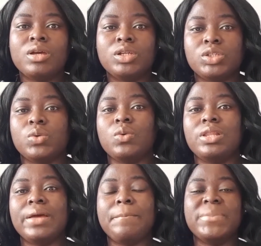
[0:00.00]
So
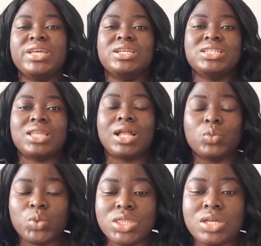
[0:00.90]
let me start
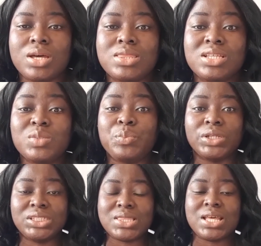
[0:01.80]
with this
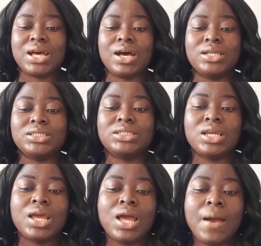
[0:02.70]
person that asked,
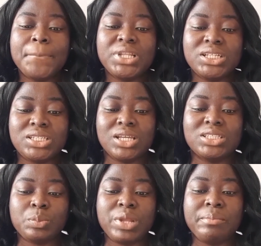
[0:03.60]
please
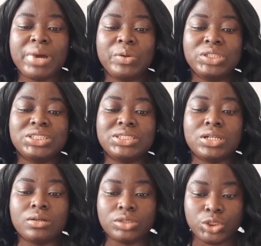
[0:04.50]
explain marriage as a
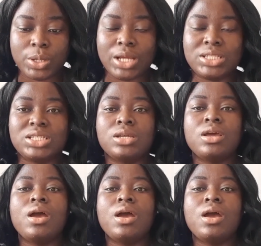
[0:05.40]
contract.